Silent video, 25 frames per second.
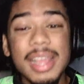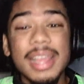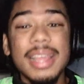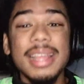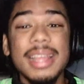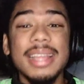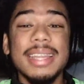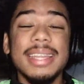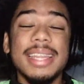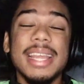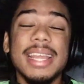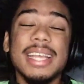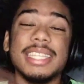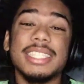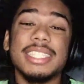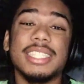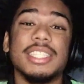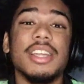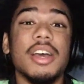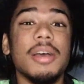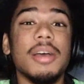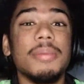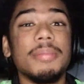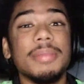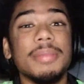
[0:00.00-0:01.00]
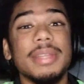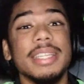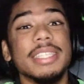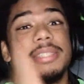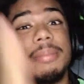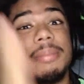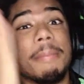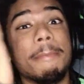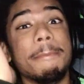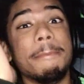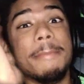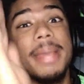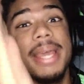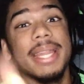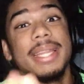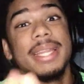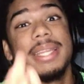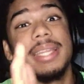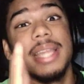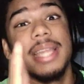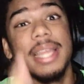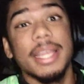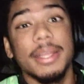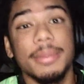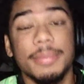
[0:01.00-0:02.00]
Next up is
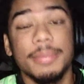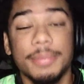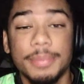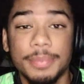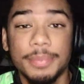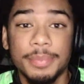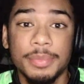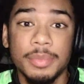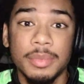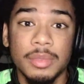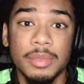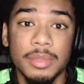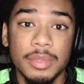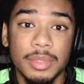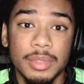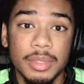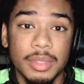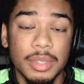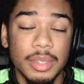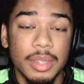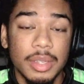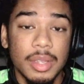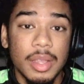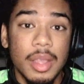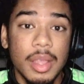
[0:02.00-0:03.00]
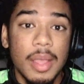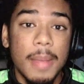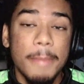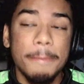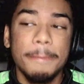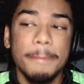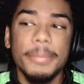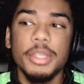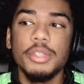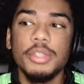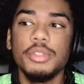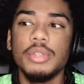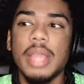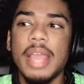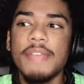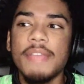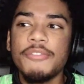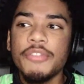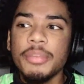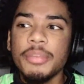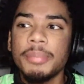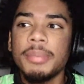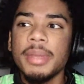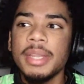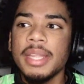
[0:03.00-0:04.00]
meditate.
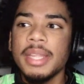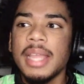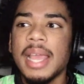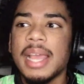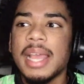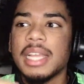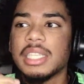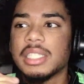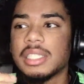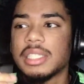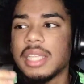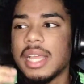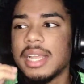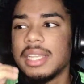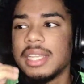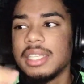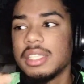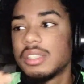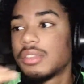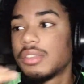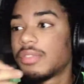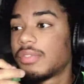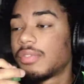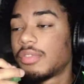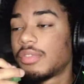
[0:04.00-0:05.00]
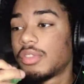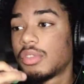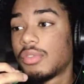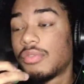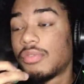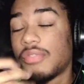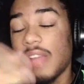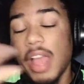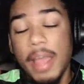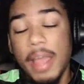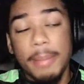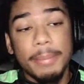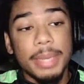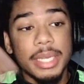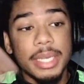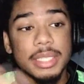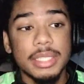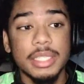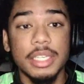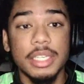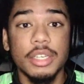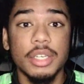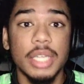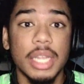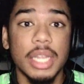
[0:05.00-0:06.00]
Everybody has at least 5 minutes in their
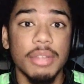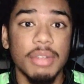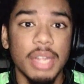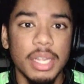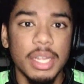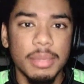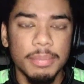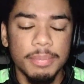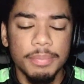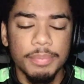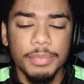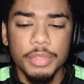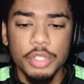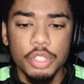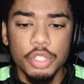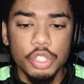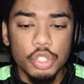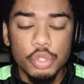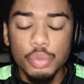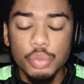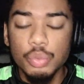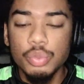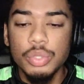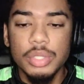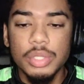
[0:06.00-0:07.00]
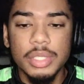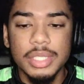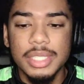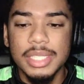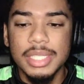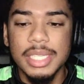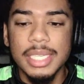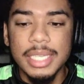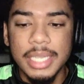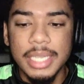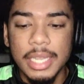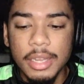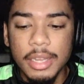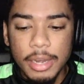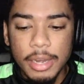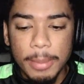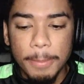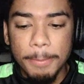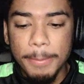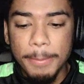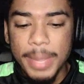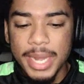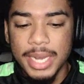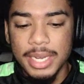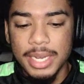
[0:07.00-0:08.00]
day, right? You just sit there and
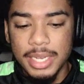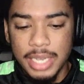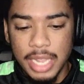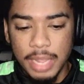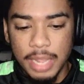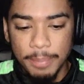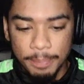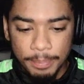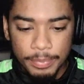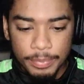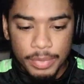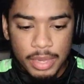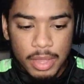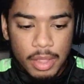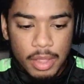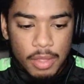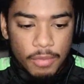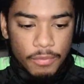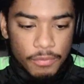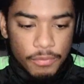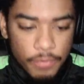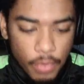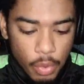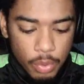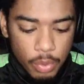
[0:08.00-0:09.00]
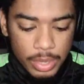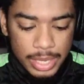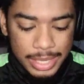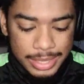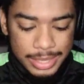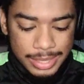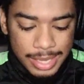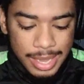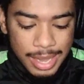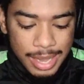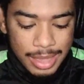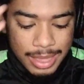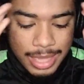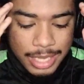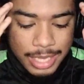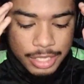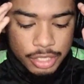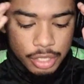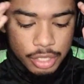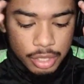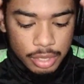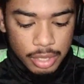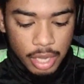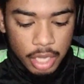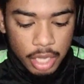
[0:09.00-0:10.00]
meditate. Focus, let your
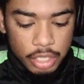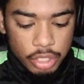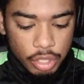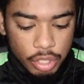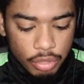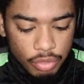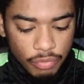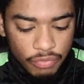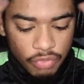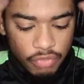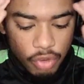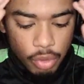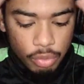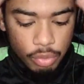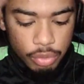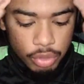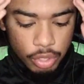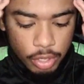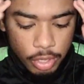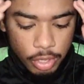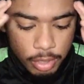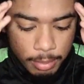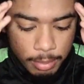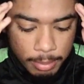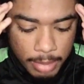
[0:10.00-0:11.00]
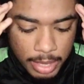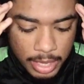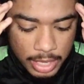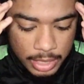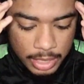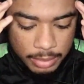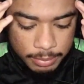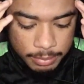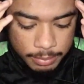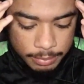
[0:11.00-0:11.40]
thoughts flow through your mind.